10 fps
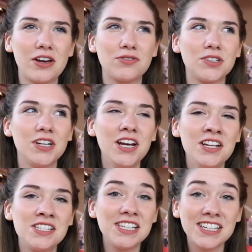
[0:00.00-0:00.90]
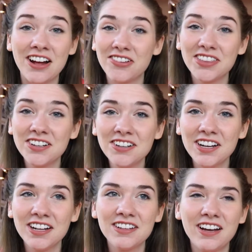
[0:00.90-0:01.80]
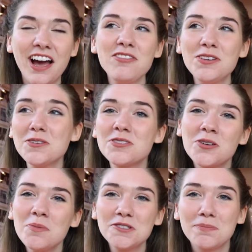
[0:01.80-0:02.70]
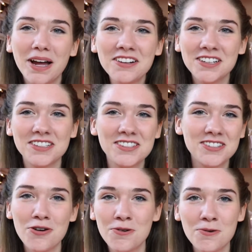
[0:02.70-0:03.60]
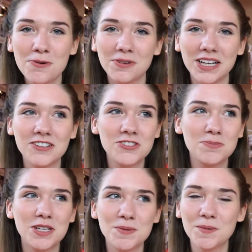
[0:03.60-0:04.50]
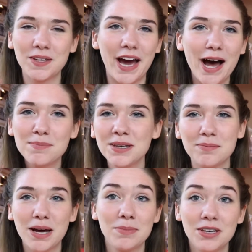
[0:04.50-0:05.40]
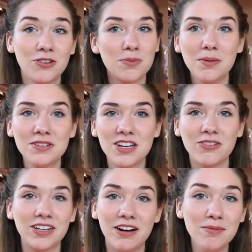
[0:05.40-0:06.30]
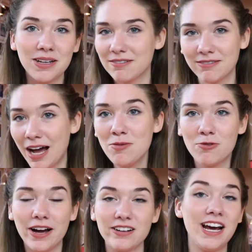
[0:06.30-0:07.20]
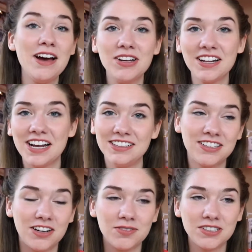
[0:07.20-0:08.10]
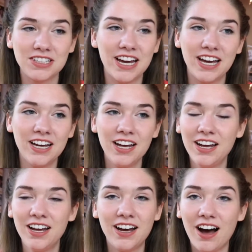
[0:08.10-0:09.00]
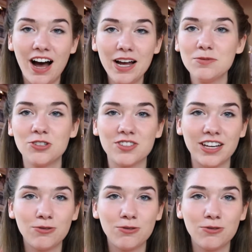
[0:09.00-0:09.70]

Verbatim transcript: effort to eat healthier, and I feel so much better. It's so cool. Like, it just makes me really happy and peppy. You can probably tell right now, I'm wired. I haven't had any coffee today. I am just like,